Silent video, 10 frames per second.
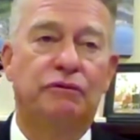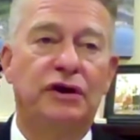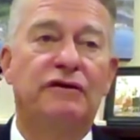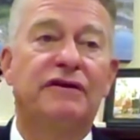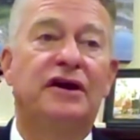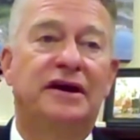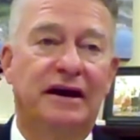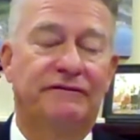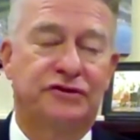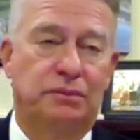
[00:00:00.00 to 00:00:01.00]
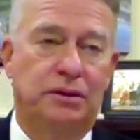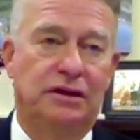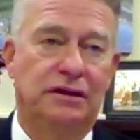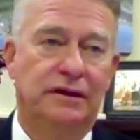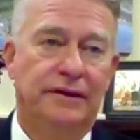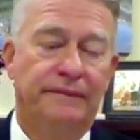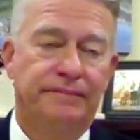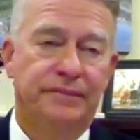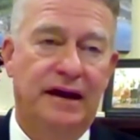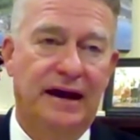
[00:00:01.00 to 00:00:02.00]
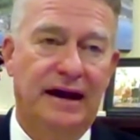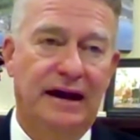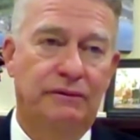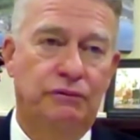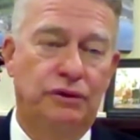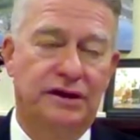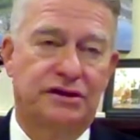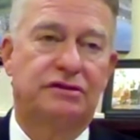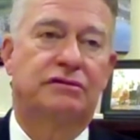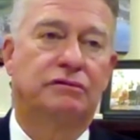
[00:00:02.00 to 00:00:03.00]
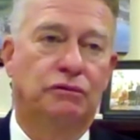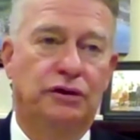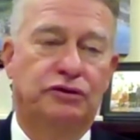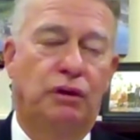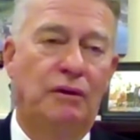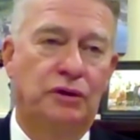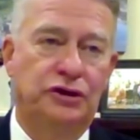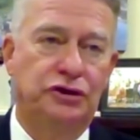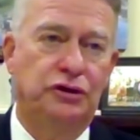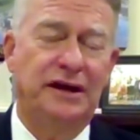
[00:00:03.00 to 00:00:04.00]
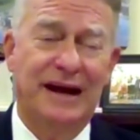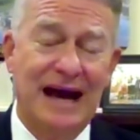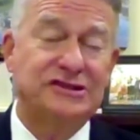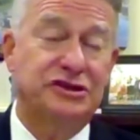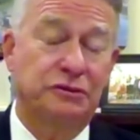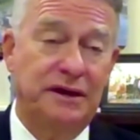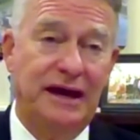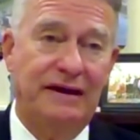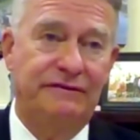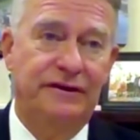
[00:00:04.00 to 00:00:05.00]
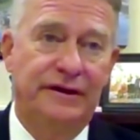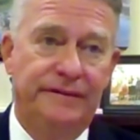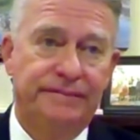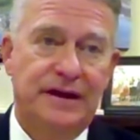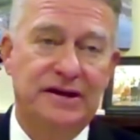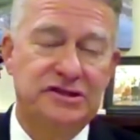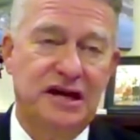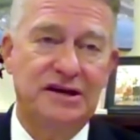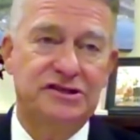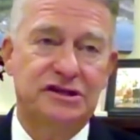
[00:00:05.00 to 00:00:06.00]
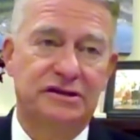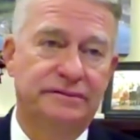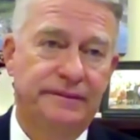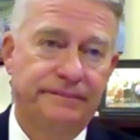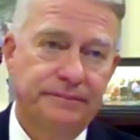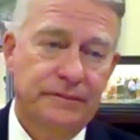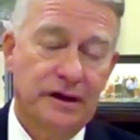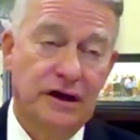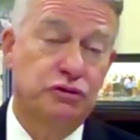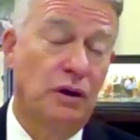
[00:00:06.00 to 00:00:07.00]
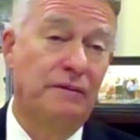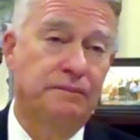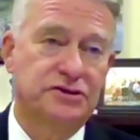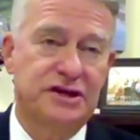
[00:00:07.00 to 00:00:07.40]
we're very comfortable with what we're doing. Last year, we gave education a